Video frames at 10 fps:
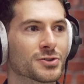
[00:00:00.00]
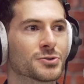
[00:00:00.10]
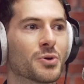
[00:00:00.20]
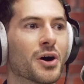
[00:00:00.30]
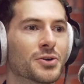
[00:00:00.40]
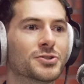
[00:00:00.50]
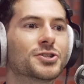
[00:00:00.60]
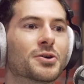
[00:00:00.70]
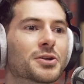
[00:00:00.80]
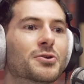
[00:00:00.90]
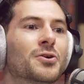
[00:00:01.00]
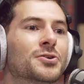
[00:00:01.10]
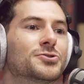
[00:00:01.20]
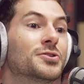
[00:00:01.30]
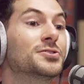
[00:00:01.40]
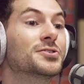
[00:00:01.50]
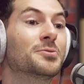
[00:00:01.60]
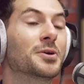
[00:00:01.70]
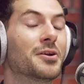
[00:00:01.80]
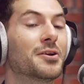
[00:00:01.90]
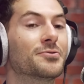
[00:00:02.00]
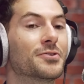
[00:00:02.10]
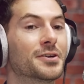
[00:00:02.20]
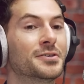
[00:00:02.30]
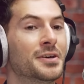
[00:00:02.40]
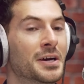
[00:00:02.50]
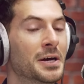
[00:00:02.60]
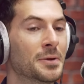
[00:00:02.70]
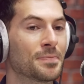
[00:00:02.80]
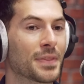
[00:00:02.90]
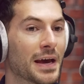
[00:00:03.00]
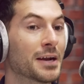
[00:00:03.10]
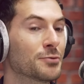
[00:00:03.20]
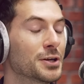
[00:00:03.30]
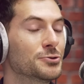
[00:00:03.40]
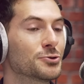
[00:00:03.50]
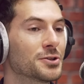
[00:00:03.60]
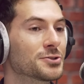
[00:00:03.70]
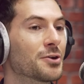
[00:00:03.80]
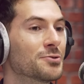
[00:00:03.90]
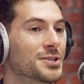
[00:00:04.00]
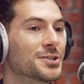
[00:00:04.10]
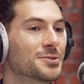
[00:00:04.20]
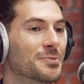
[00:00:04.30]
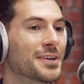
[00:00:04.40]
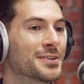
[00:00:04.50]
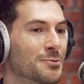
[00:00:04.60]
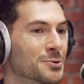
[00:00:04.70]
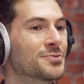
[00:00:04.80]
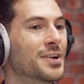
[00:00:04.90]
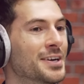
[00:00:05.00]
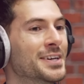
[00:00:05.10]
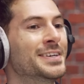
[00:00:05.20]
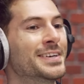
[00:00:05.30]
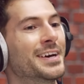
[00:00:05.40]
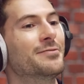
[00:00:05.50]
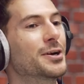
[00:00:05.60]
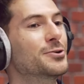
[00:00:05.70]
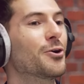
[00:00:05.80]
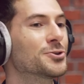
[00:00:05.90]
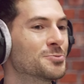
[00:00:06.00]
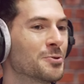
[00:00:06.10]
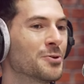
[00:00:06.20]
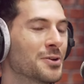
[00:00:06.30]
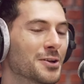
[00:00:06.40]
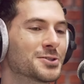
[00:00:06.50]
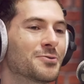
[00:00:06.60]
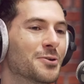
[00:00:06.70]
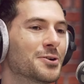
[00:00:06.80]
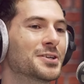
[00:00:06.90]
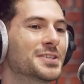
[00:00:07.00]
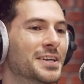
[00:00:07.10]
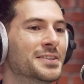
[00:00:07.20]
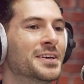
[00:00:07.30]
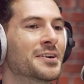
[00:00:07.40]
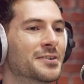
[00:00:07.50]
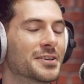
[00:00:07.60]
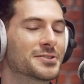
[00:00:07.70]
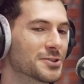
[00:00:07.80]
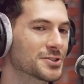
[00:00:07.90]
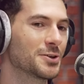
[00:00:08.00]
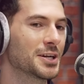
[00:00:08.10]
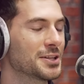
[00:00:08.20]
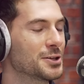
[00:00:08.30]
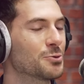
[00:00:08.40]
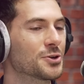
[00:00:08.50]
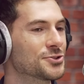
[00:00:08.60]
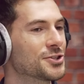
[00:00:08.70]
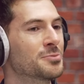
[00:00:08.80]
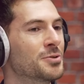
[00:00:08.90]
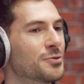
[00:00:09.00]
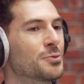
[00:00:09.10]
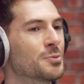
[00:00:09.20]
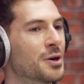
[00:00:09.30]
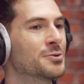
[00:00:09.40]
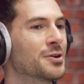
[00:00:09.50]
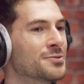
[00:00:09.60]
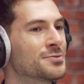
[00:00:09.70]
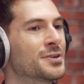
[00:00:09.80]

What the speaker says: as well in sharing knowledge. So this is going to be a lot of fun. And I've really enjoyed this conversation, man. It was very, very knowledgeable, lots of learnings in there. Is there still anything you want to share before we round off?